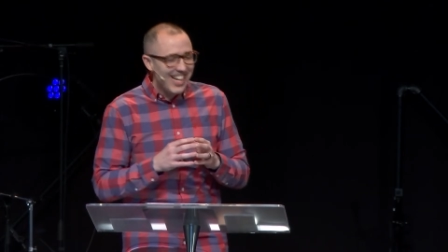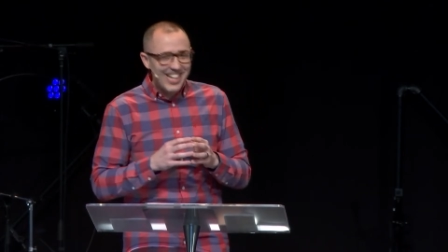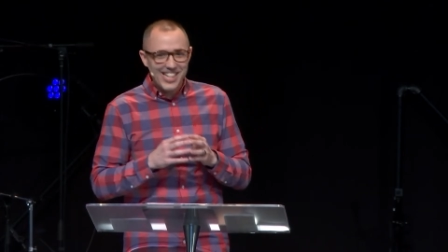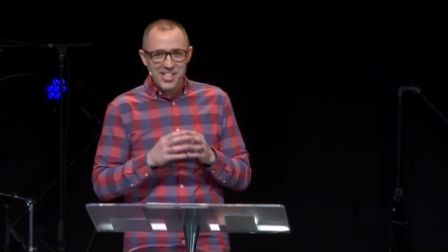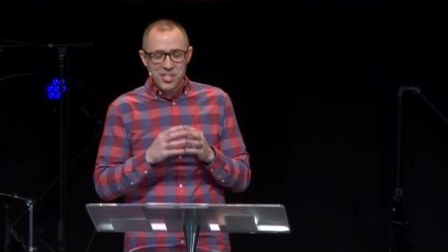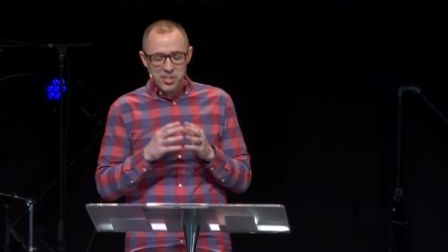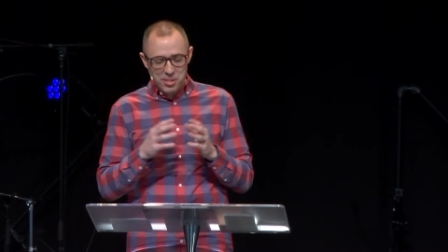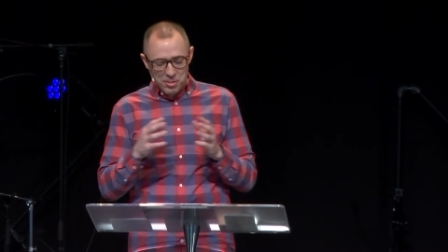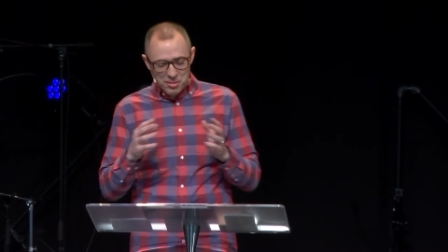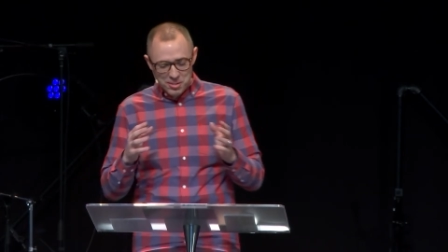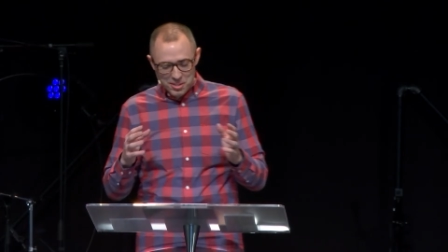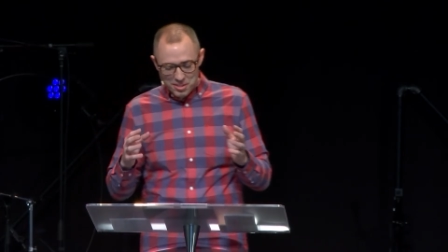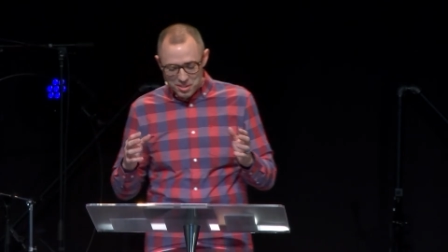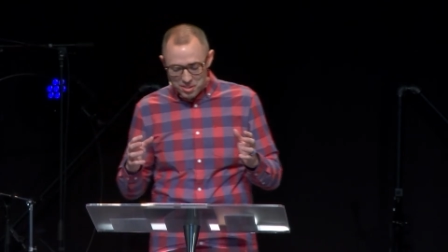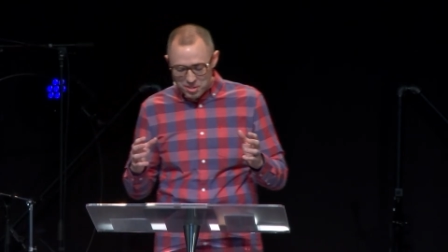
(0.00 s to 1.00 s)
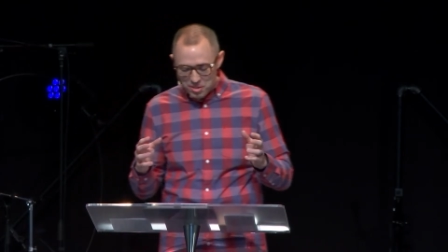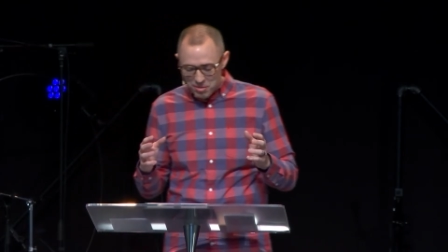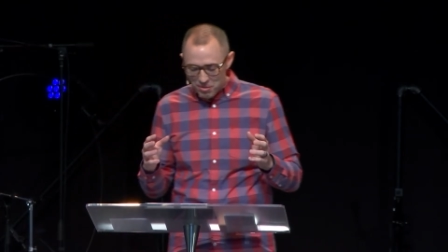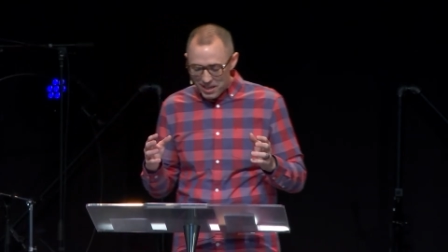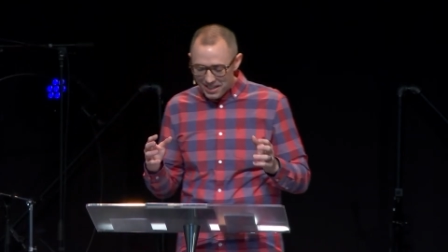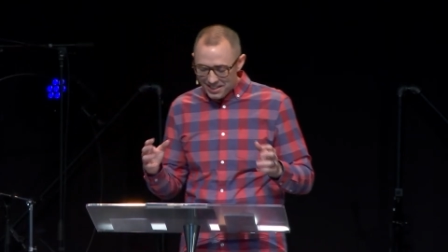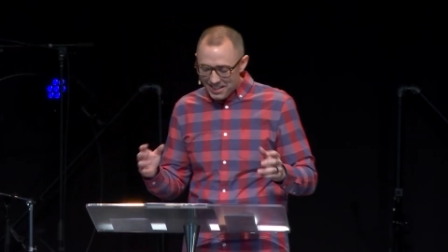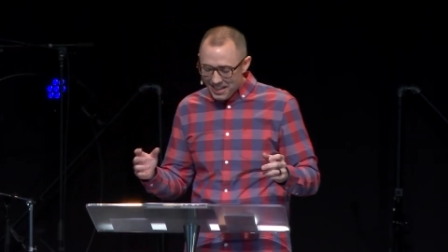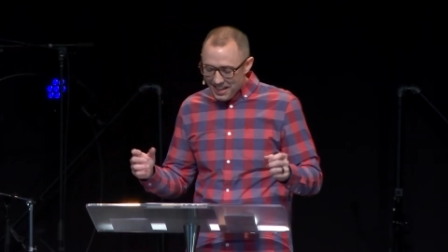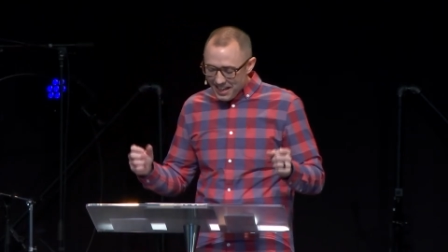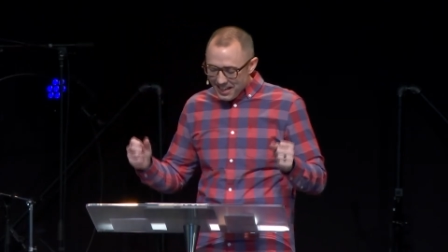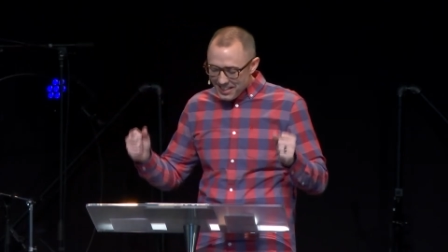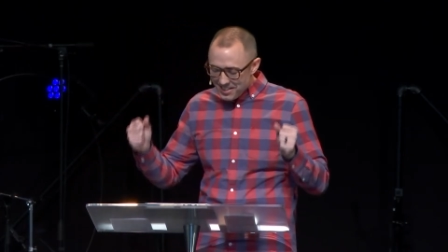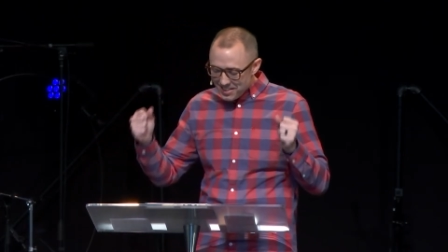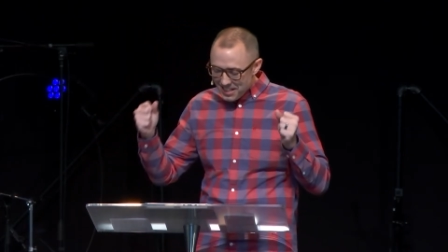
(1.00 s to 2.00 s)
he shoots it straight.
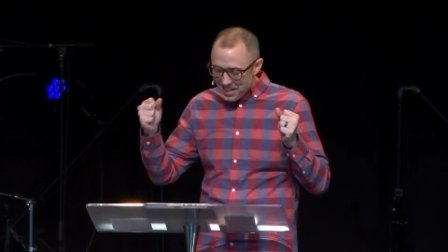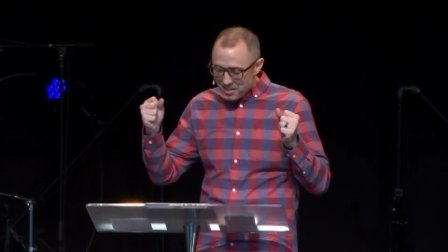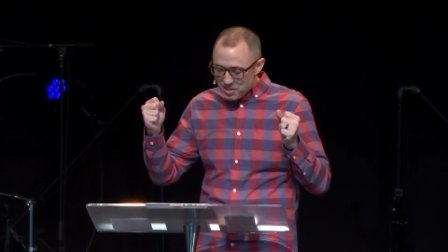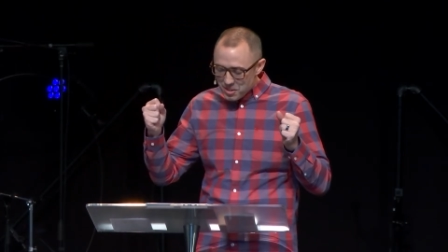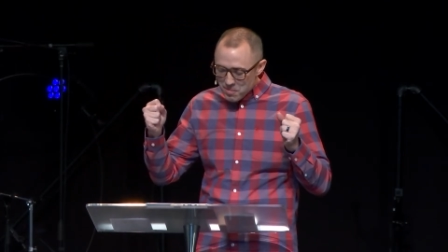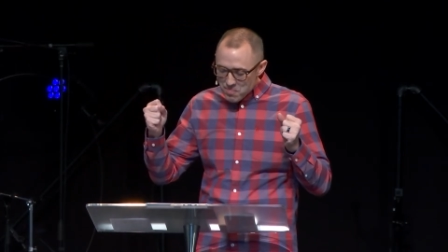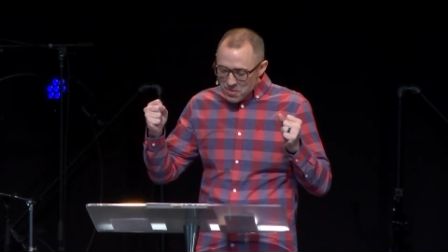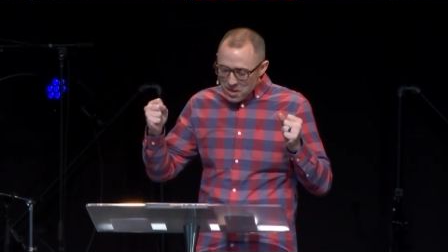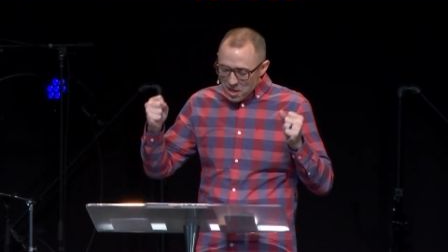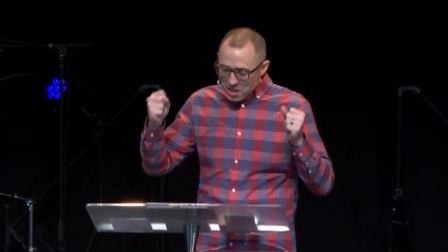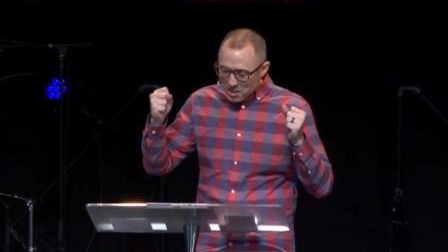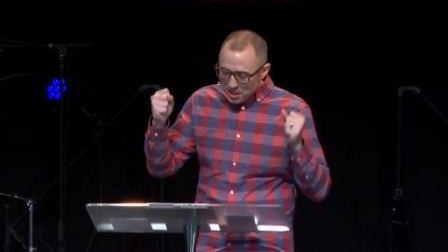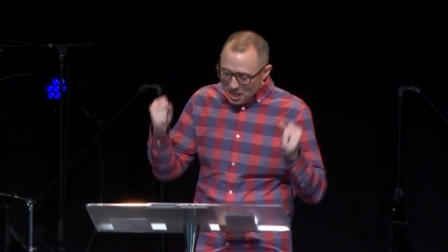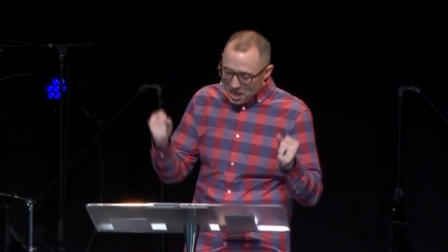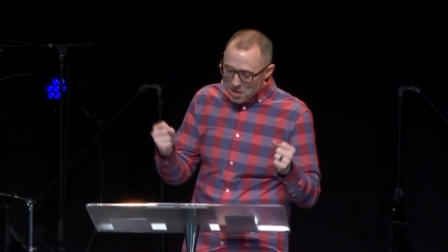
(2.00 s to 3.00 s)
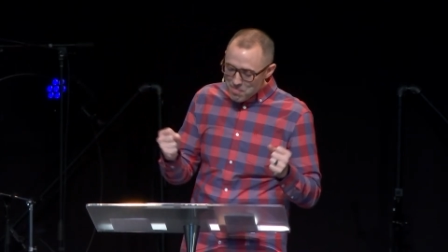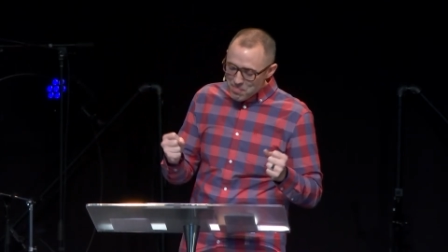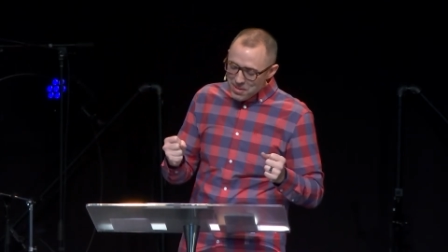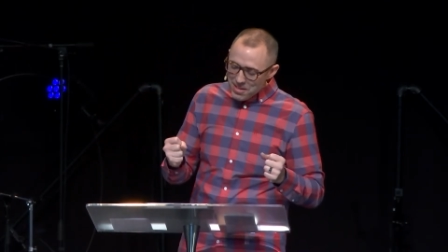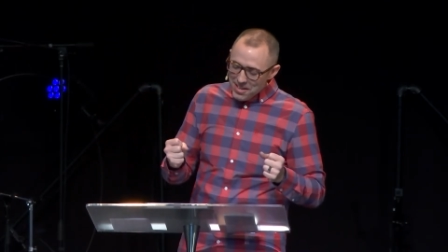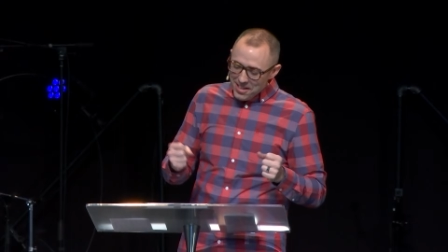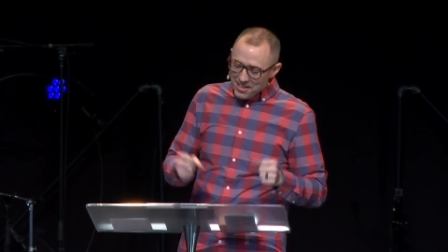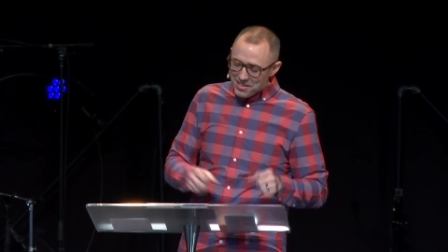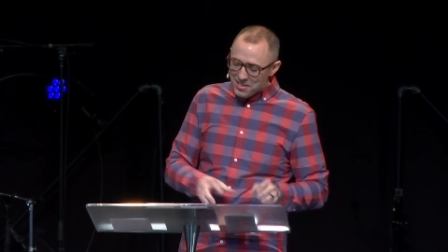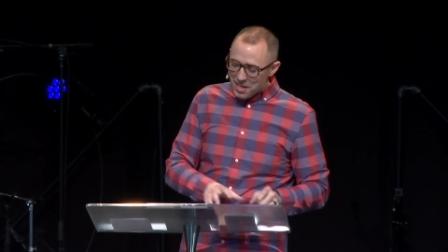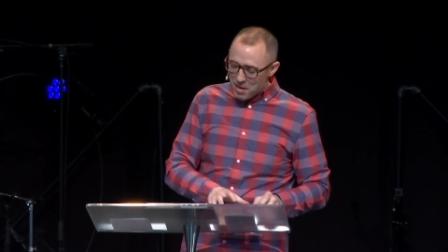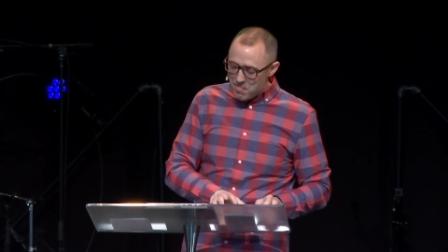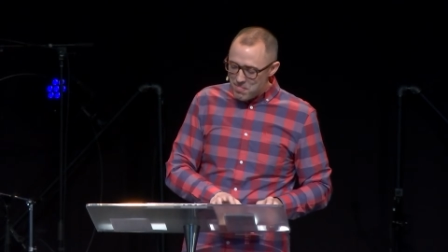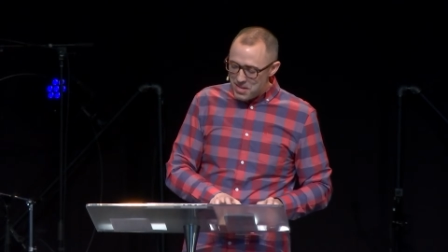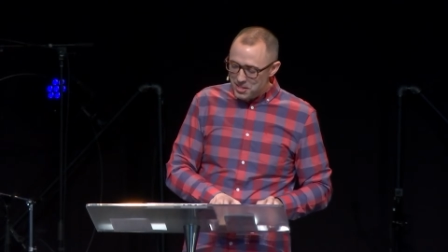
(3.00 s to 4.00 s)
He says, A lamp is
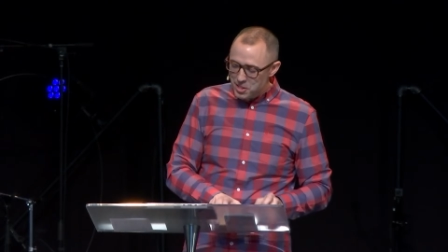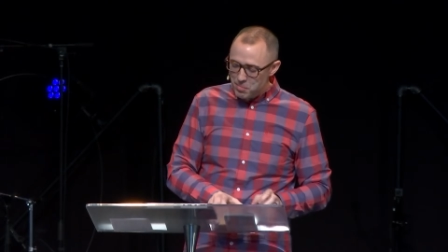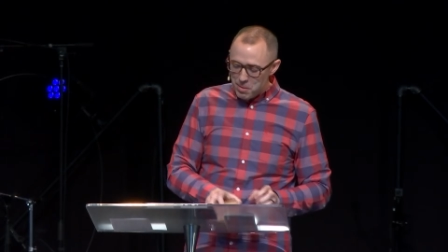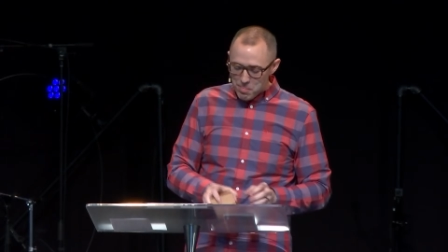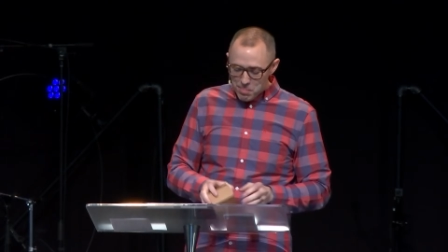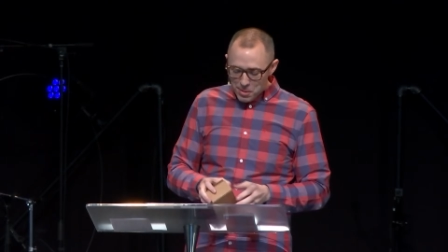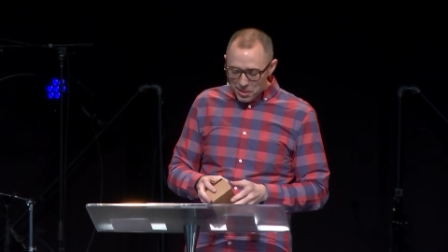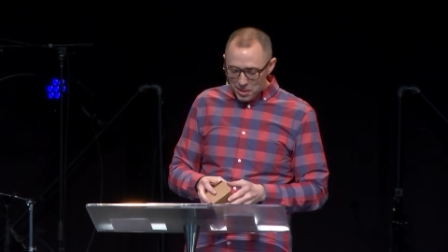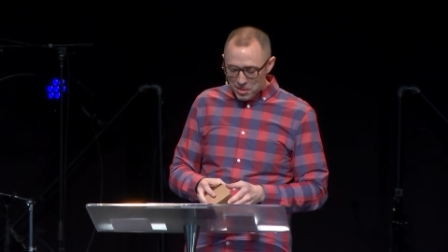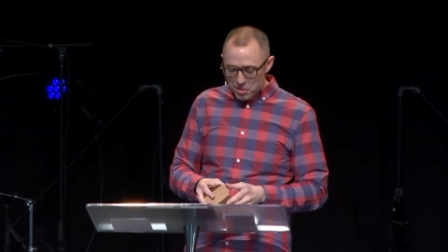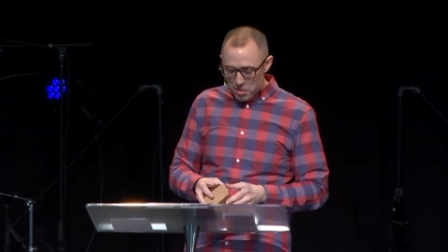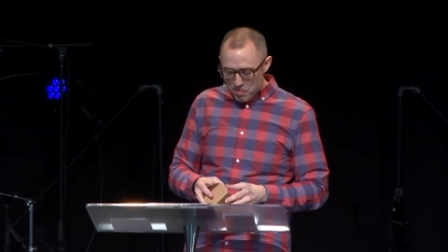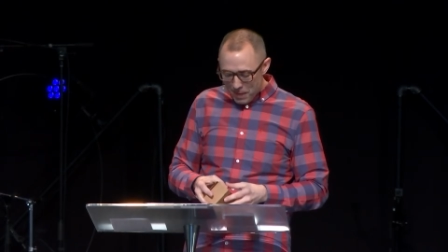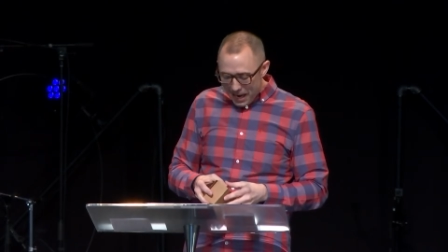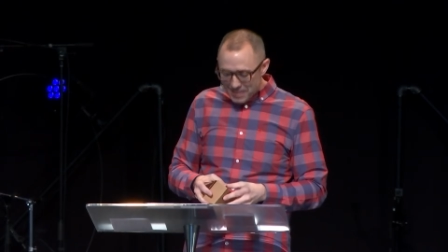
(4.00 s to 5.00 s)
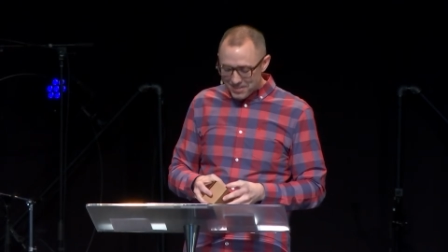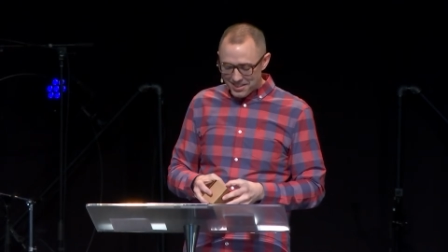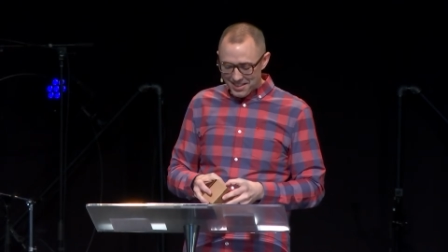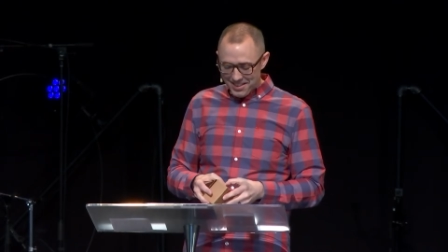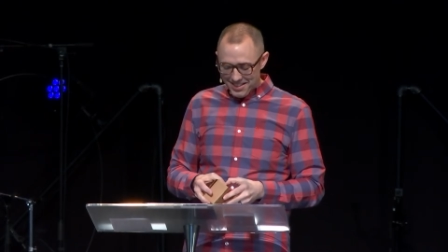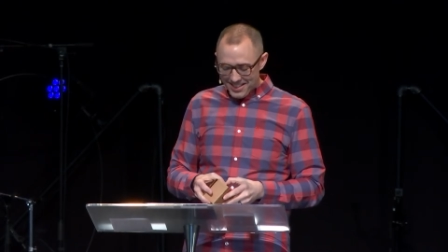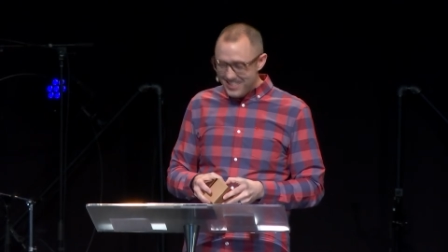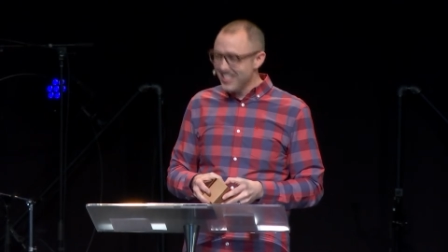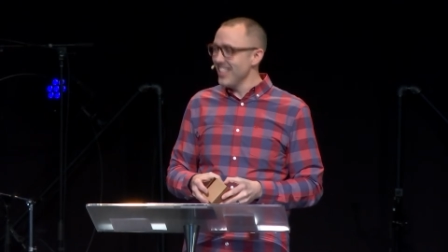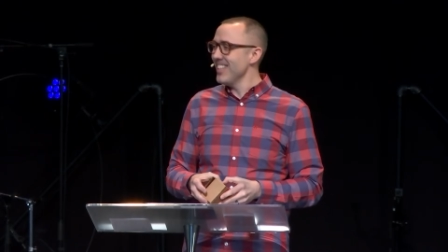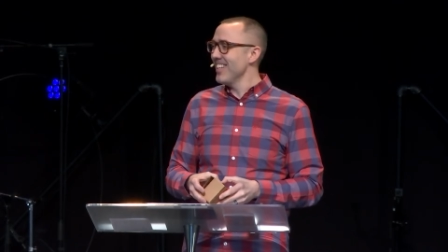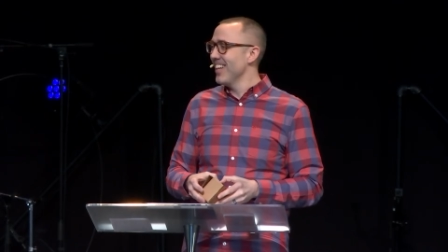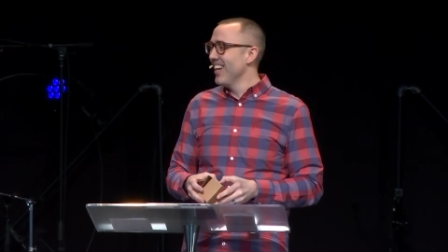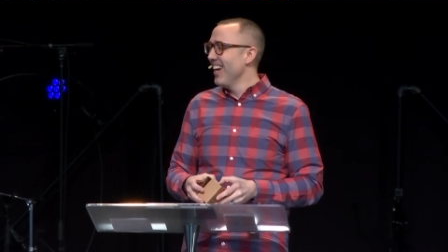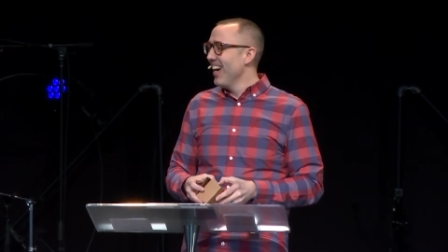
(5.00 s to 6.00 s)
not meant to be put under a basket, is
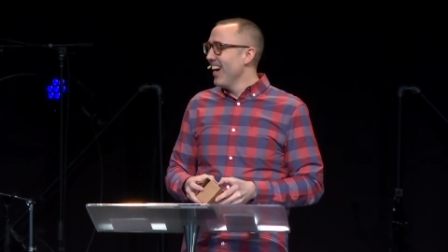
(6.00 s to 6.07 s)
it?